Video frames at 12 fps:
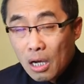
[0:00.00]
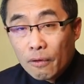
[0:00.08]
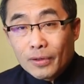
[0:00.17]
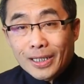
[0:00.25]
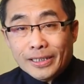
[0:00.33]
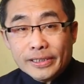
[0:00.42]

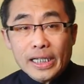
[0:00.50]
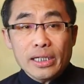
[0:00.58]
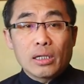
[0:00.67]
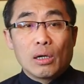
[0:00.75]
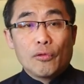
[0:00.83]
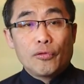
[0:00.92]
For the
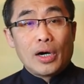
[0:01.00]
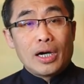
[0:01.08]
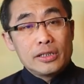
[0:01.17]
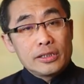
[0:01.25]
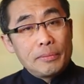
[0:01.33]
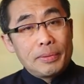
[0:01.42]
sake
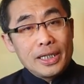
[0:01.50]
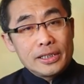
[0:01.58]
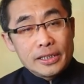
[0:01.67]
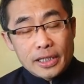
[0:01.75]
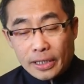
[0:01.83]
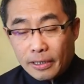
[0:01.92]
of
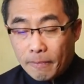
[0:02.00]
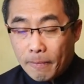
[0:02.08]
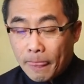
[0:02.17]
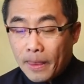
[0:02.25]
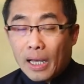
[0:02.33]
simplicity,